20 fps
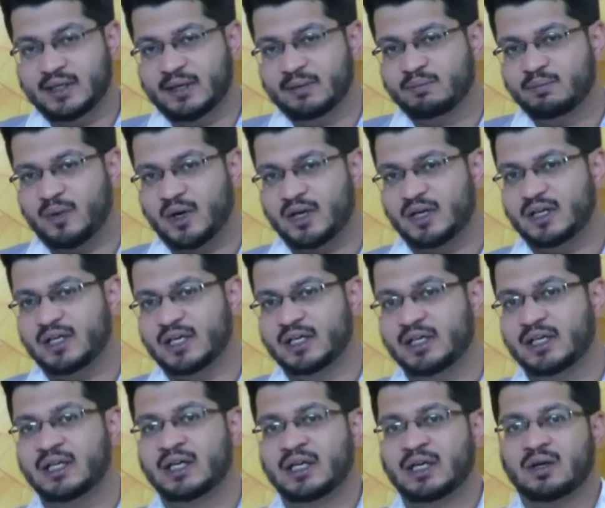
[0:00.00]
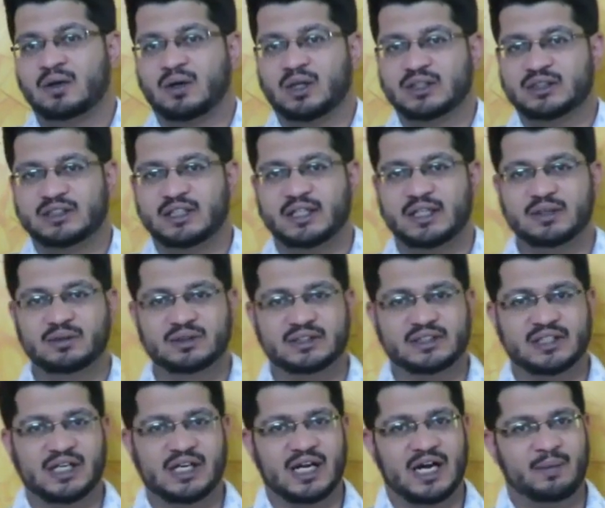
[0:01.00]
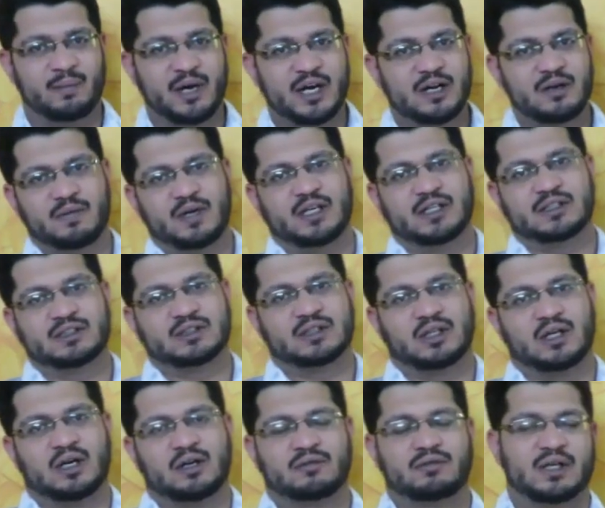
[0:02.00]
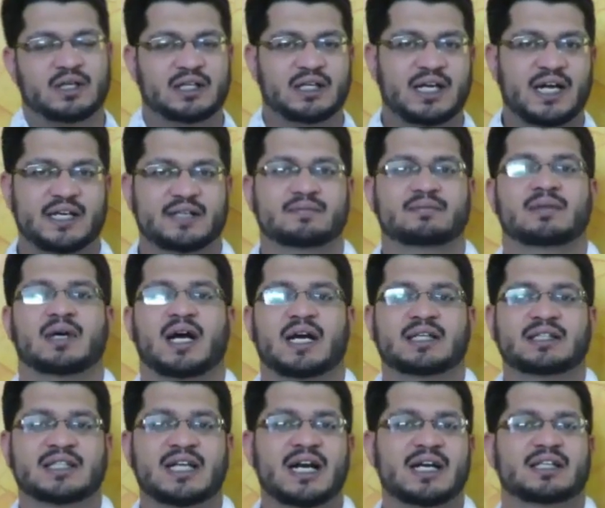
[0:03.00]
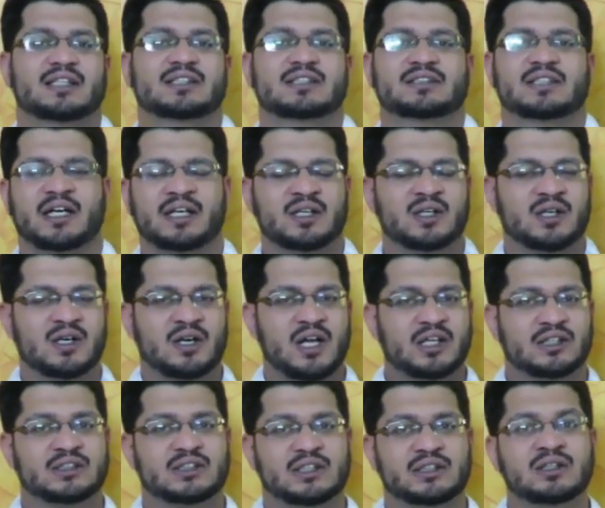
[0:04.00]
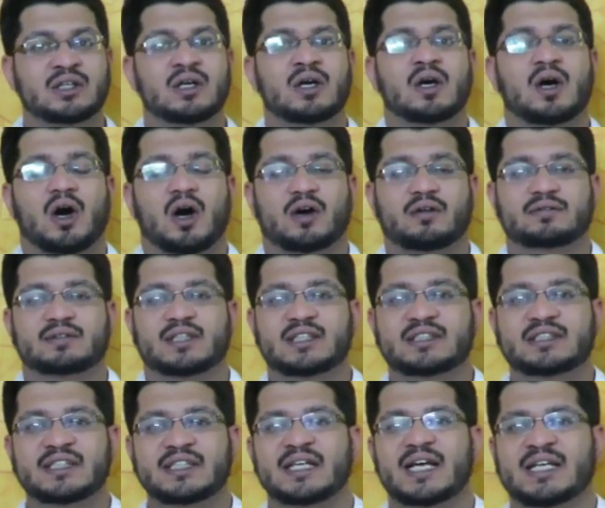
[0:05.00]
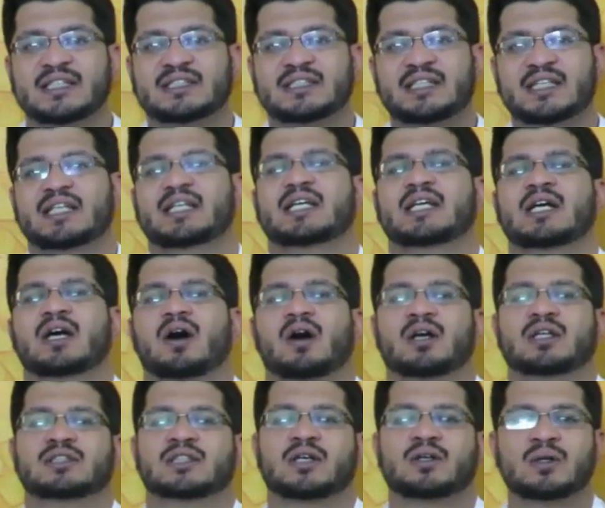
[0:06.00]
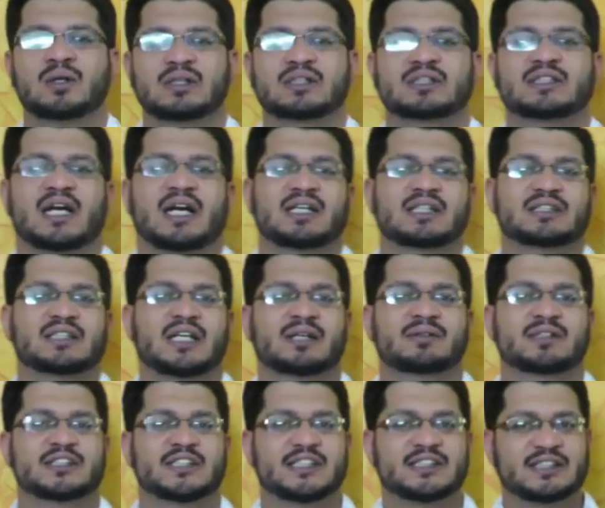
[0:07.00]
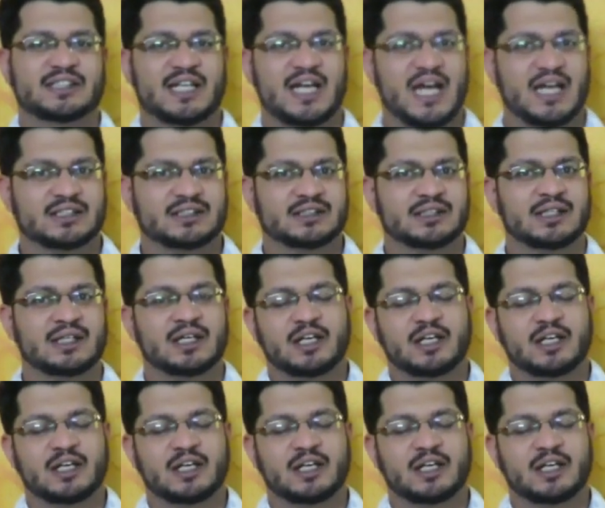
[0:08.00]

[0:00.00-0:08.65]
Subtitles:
important constitutional amendments of our time, and that is the introduction of the GST, or the Goods and Services Tax,